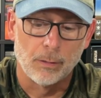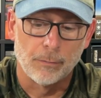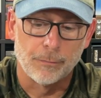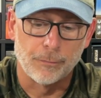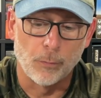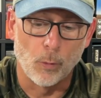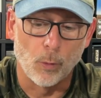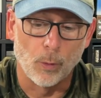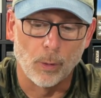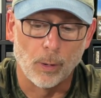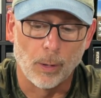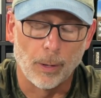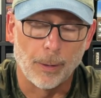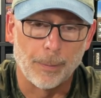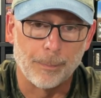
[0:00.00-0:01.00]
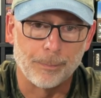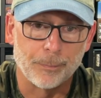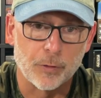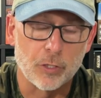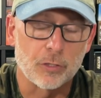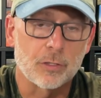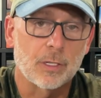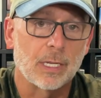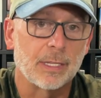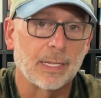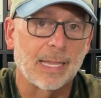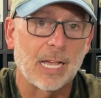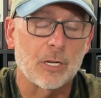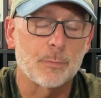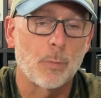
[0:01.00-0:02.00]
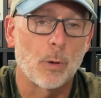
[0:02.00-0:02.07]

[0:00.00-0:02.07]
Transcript: for just getting the cash